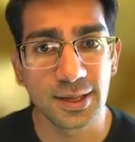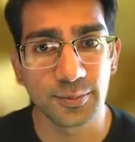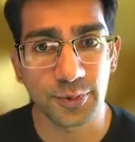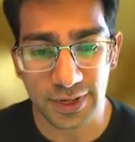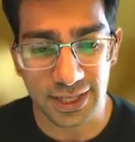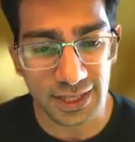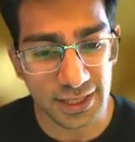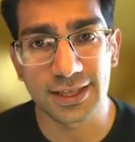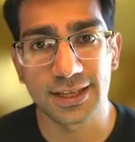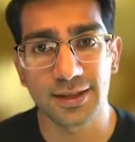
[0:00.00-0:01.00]

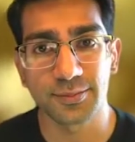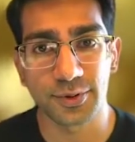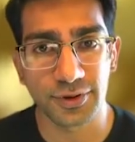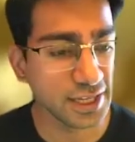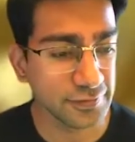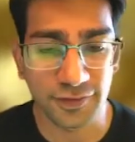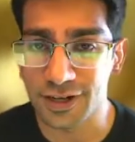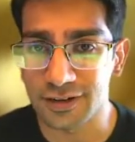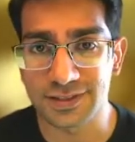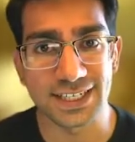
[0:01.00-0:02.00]
pretty
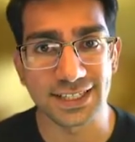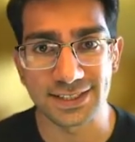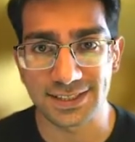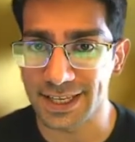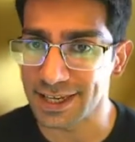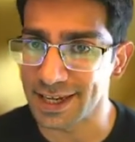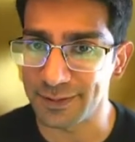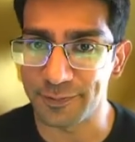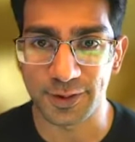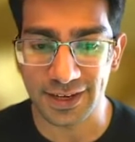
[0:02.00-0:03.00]
involved and staying
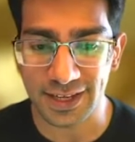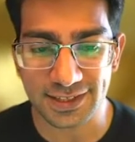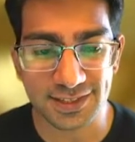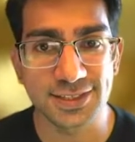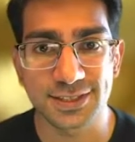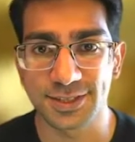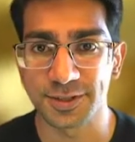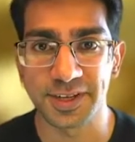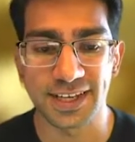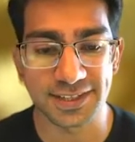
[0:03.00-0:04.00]
up for the next
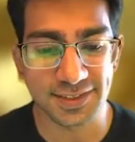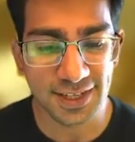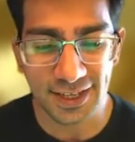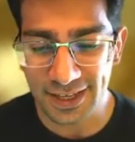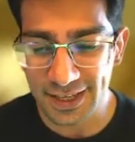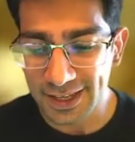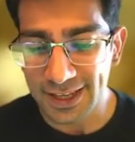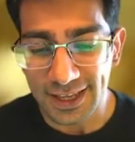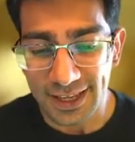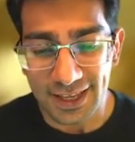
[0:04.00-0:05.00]
2 days.
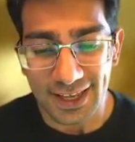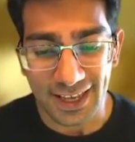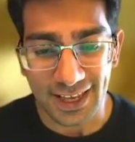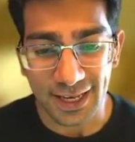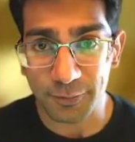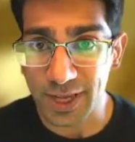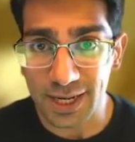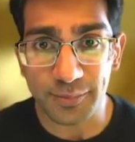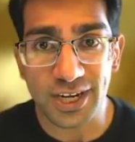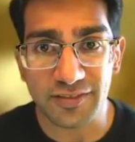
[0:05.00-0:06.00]
And we kind
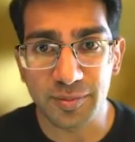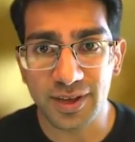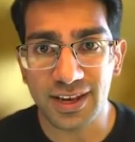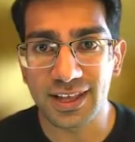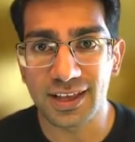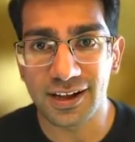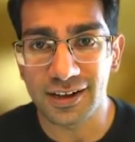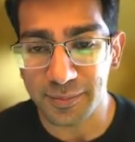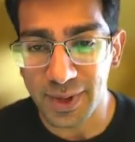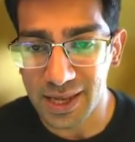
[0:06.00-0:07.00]
of put everybody
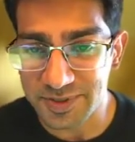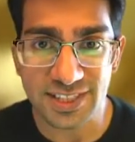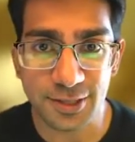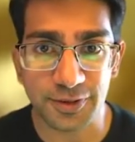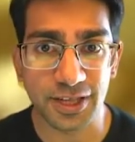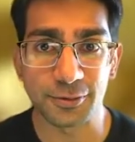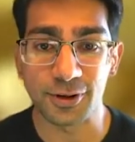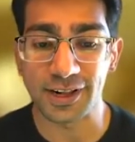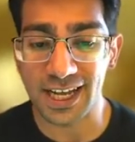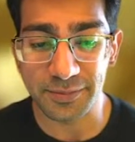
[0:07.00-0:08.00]
on a map to see where they were
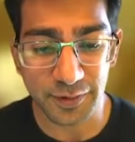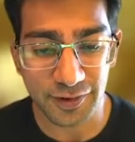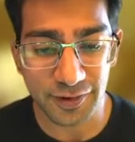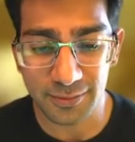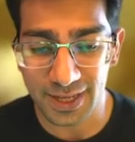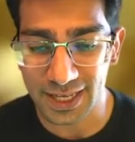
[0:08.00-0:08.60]
all coming from.